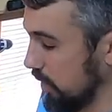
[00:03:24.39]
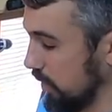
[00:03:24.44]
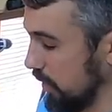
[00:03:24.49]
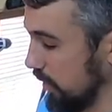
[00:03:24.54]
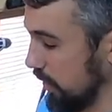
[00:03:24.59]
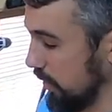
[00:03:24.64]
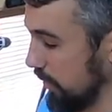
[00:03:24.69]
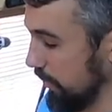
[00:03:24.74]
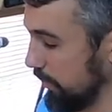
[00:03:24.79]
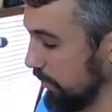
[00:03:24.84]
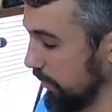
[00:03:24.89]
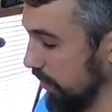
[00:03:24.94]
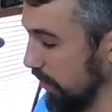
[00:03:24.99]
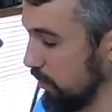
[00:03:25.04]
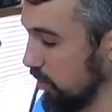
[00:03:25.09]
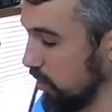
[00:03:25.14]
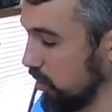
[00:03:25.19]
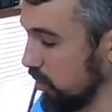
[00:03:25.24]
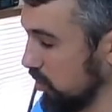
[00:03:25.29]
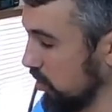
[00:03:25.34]
Um,
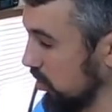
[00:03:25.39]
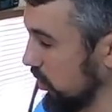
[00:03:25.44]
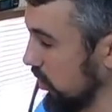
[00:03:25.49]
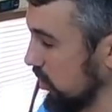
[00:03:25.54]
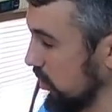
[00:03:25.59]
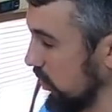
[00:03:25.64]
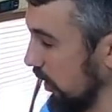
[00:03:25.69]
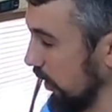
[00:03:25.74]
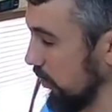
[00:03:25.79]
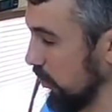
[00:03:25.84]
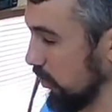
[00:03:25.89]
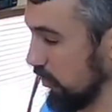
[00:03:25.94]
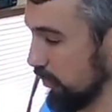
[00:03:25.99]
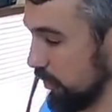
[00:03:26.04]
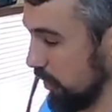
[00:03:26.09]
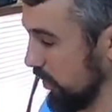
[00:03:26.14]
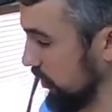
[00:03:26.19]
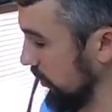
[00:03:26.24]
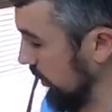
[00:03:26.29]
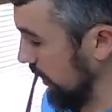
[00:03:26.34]
I've been using this sander
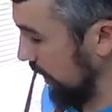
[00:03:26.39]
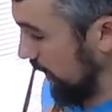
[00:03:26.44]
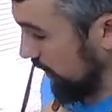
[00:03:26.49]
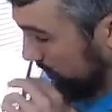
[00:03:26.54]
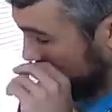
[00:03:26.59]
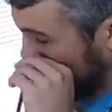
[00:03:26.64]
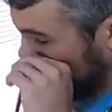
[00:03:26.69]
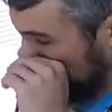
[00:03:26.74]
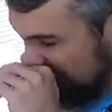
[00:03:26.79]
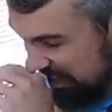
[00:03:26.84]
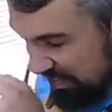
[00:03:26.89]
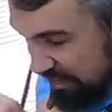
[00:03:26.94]
for, gosh,